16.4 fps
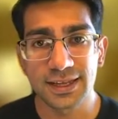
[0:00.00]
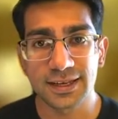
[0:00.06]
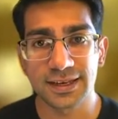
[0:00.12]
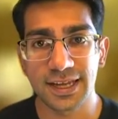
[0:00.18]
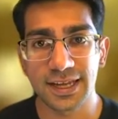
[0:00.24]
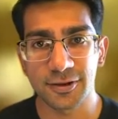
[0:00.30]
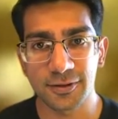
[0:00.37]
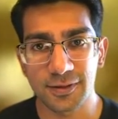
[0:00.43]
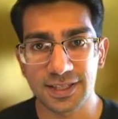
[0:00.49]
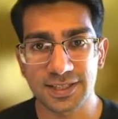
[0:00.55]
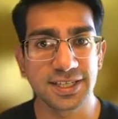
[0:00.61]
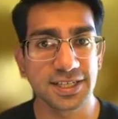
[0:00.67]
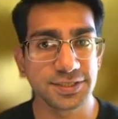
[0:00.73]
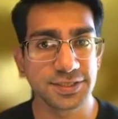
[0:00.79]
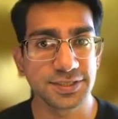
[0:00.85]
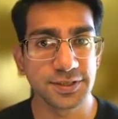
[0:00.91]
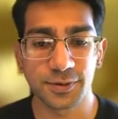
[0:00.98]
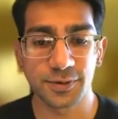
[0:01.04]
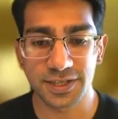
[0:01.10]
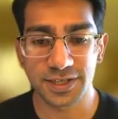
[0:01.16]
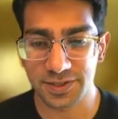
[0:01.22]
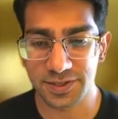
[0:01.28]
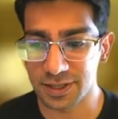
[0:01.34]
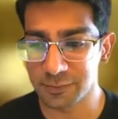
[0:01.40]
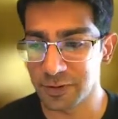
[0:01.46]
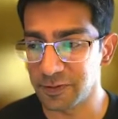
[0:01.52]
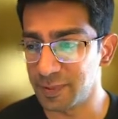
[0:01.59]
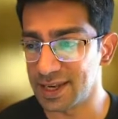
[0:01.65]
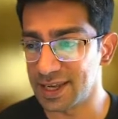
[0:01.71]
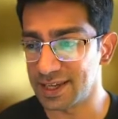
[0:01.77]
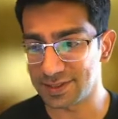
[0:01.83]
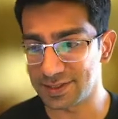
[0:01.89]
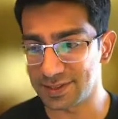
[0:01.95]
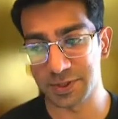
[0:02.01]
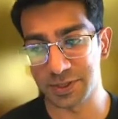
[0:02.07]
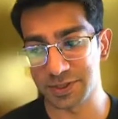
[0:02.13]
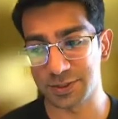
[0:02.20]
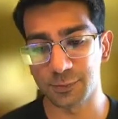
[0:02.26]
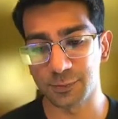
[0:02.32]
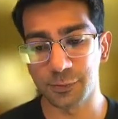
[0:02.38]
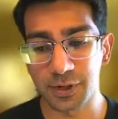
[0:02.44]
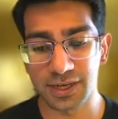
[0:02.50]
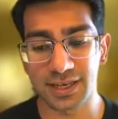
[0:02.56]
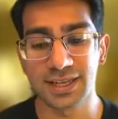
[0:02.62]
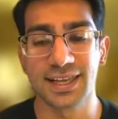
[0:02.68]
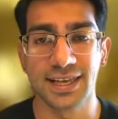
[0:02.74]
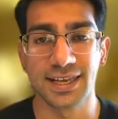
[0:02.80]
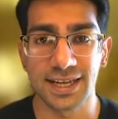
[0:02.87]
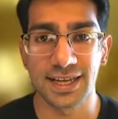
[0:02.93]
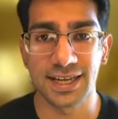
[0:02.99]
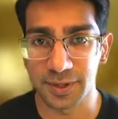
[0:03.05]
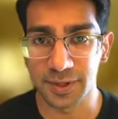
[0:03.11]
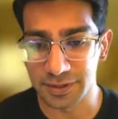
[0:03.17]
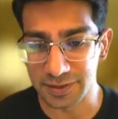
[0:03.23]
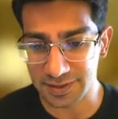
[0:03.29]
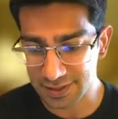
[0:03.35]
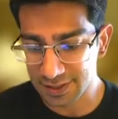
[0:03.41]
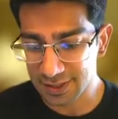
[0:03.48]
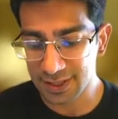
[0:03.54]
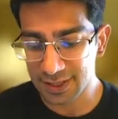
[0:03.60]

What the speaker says: Now, let's get to the question that we've been asked the most. What can I build?